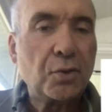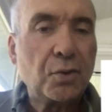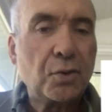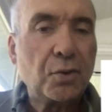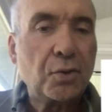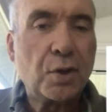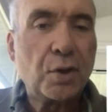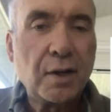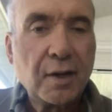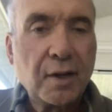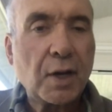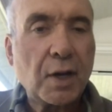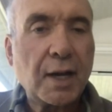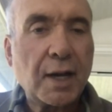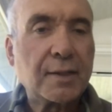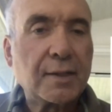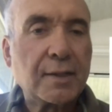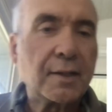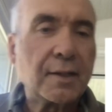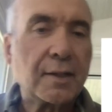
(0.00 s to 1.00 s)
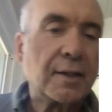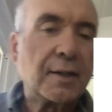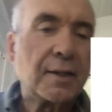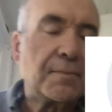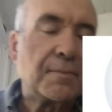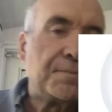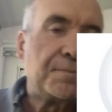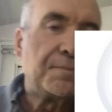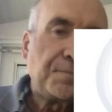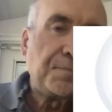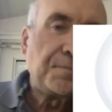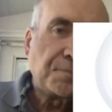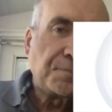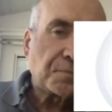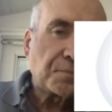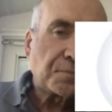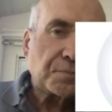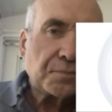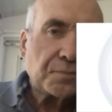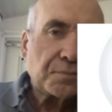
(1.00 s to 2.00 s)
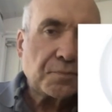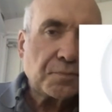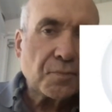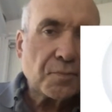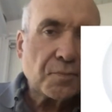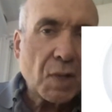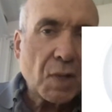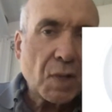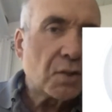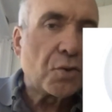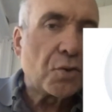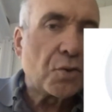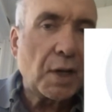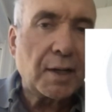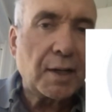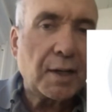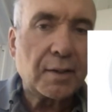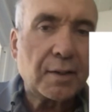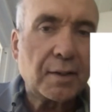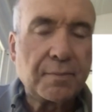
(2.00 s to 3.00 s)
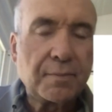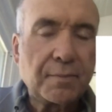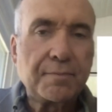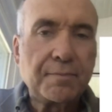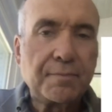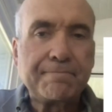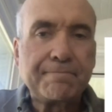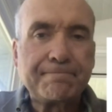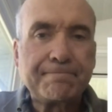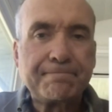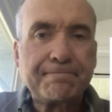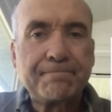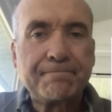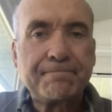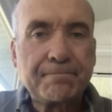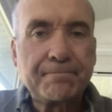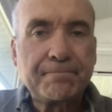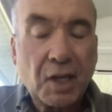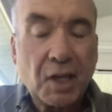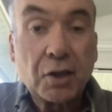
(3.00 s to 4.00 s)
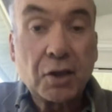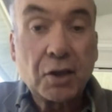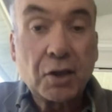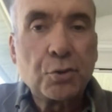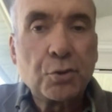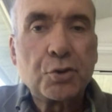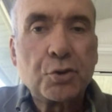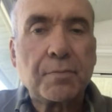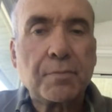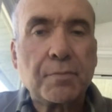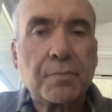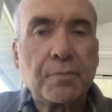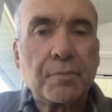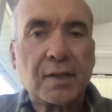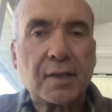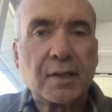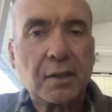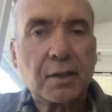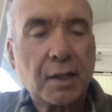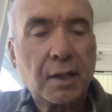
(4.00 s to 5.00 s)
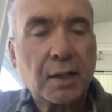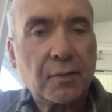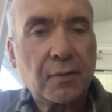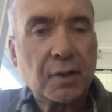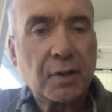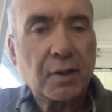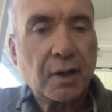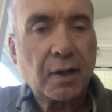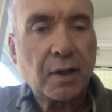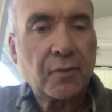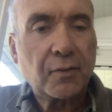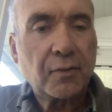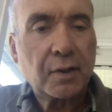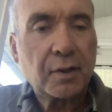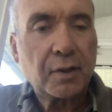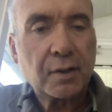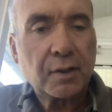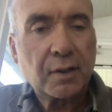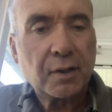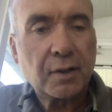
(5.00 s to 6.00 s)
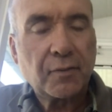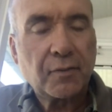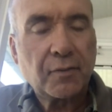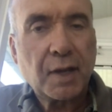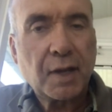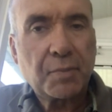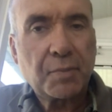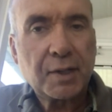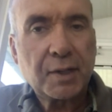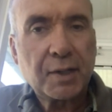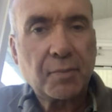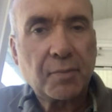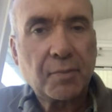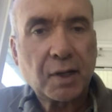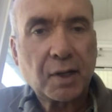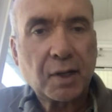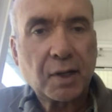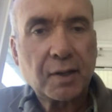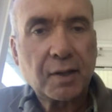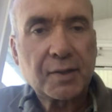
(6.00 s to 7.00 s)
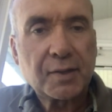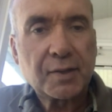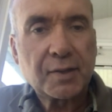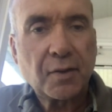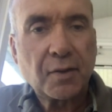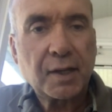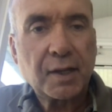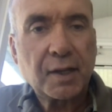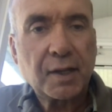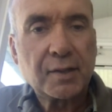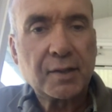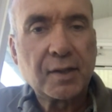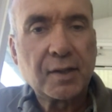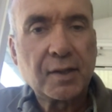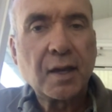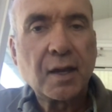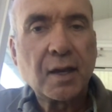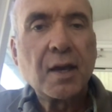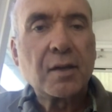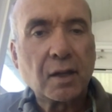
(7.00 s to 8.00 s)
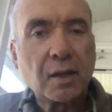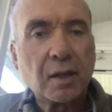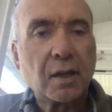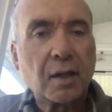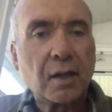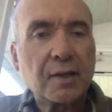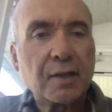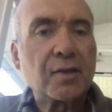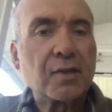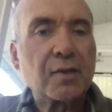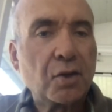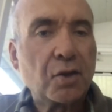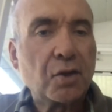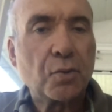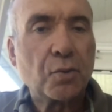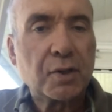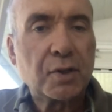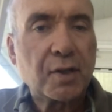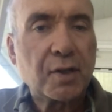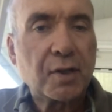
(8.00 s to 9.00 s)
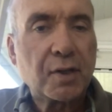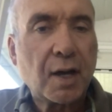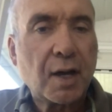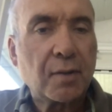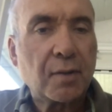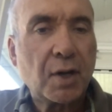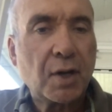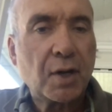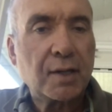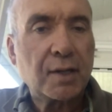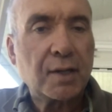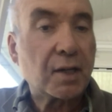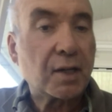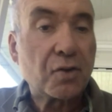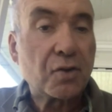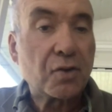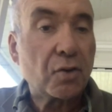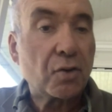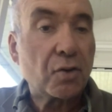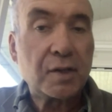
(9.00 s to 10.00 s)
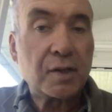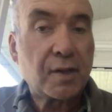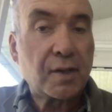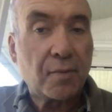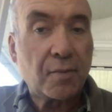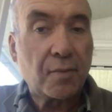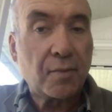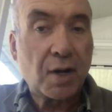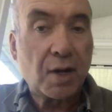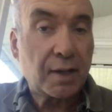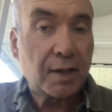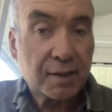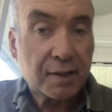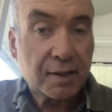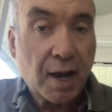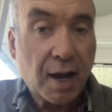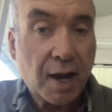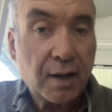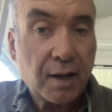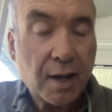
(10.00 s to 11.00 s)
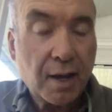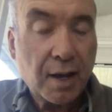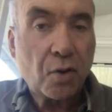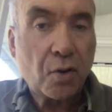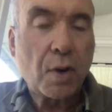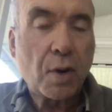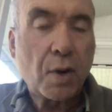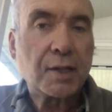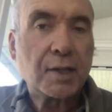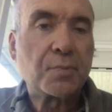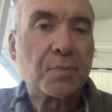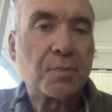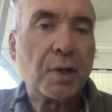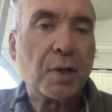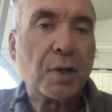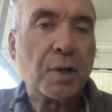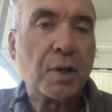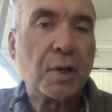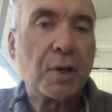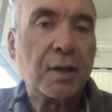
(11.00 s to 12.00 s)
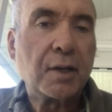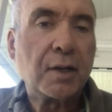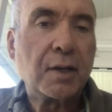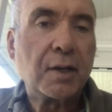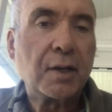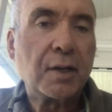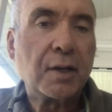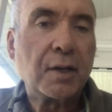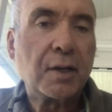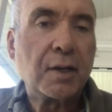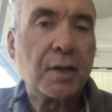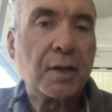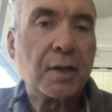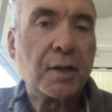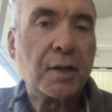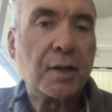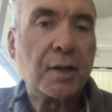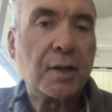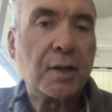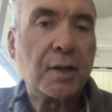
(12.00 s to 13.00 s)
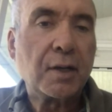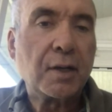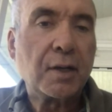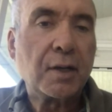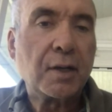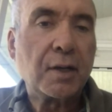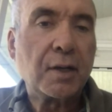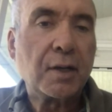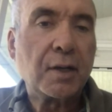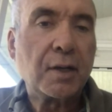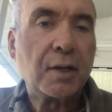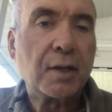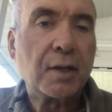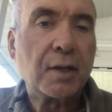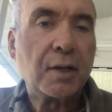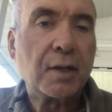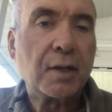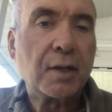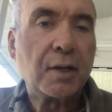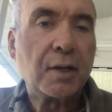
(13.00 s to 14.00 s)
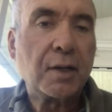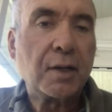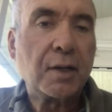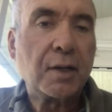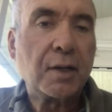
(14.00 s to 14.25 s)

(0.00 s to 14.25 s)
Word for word: create um, to create the illusion basically of a of a of an epidemic in the southeast. Nonetheless, the two were synonymized. Ixodes dammini is not now widespread, not not used